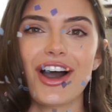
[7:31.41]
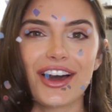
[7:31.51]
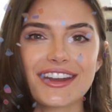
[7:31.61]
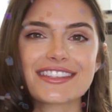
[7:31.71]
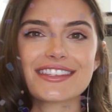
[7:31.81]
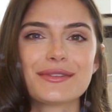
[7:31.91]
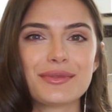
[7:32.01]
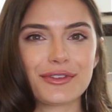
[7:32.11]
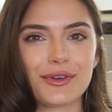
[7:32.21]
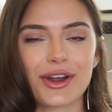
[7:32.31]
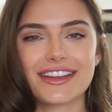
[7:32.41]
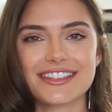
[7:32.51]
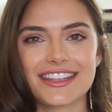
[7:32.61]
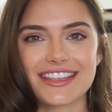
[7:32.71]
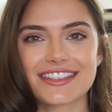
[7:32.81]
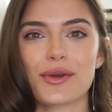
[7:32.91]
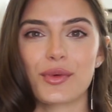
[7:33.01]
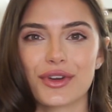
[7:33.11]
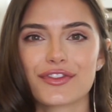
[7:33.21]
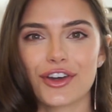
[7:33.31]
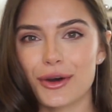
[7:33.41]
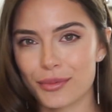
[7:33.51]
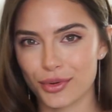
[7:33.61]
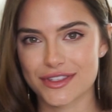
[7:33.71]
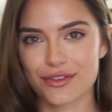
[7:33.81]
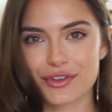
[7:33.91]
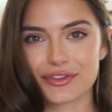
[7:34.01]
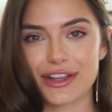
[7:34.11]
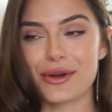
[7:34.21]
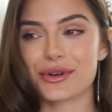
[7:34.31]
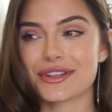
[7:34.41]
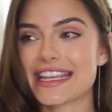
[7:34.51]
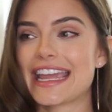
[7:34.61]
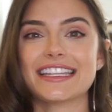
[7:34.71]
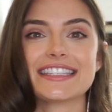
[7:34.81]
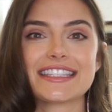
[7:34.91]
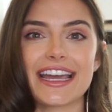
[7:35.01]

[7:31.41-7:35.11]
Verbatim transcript: Honestly, before I did this, I would have thought Boys Over Flowers, hands